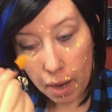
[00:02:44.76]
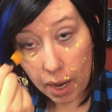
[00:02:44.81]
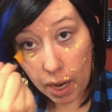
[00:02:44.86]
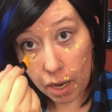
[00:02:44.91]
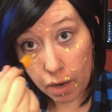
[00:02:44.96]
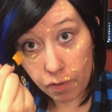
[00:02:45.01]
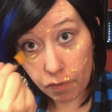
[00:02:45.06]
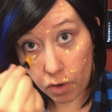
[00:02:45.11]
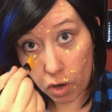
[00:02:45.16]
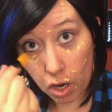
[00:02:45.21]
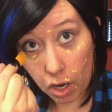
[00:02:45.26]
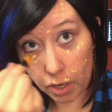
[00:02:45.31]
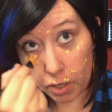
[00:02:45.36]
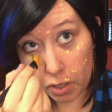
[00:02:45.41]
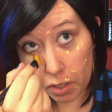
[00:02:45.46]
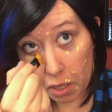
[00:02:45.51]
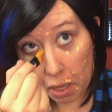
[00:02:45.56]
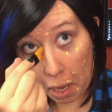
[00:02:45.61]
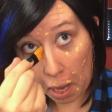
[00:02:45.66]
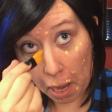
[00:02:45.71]
And for
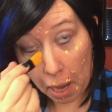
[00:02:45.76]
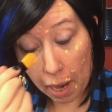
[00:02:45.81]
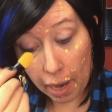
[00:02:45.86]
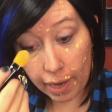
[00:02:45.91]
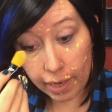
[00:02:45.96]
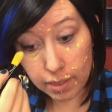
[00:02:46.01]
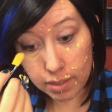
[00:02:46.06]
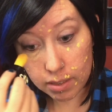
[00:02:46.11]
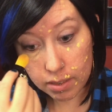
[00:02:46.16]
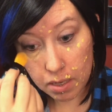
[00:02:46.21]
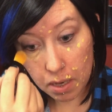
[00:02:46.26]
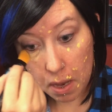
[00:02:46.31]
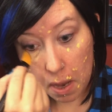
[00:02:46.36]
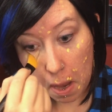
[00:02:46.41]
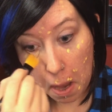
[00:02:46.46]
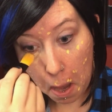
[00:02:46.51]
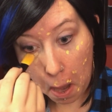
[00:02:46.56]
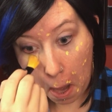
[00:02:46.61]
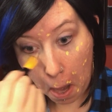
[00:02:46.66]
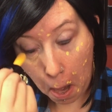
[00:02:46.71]
under the eyes,
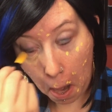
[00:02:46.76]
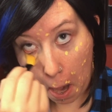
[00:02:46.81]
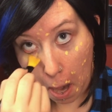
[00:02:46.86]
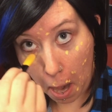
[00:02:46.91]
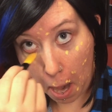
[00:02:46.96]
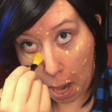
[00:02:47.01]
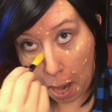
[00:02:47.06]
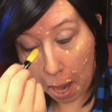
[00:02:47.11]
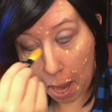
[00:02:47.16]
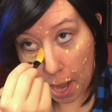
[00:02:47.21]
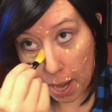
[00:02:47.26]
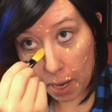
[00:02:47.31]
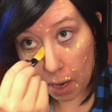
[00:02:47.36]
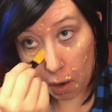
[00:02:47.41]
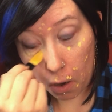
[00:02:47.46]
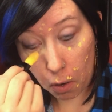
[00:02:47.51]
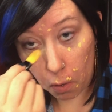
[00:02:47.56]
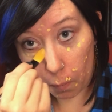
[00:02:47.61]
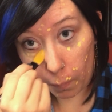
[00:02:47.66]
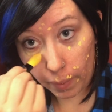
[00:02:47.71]
I
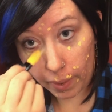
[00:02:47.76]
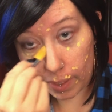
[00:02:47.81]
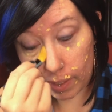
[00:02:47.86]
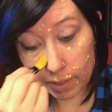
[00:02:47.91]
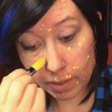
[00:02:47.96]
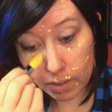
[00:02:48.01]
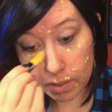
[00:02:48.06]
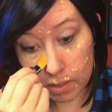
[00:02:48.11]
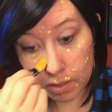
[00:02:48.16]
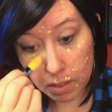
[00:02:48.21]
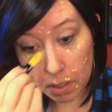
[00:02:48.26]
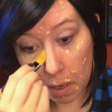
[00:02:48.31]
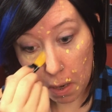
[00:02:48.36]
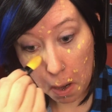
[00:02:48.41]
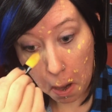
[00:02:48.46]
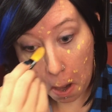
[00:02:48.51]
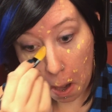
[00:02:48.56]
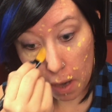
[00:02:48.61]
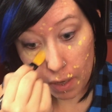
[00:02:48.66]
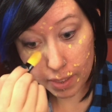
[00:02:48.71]
always
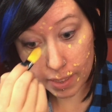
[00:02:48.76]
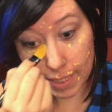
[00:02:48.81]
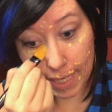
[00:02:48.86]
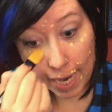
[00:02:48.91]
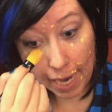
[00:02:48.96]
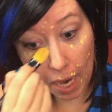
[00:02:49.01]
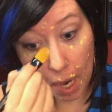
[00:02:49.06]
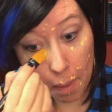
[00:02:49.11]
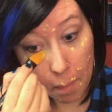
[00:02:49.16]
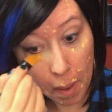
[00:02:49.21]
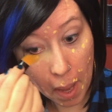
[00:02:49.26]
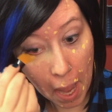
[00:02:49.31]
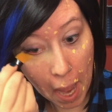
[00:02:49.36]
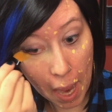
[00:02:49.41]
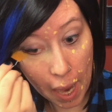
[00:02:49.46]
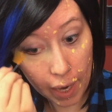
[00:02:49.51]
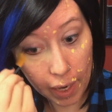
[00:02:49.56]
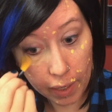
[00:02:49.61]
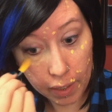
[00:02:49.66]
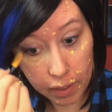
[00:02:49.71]
dab
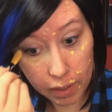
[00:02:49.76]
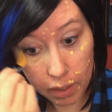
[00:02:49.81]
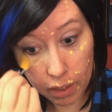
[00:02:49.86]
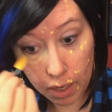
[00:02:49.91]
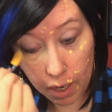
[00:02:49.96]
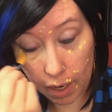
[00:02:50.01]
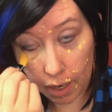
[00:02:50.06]
and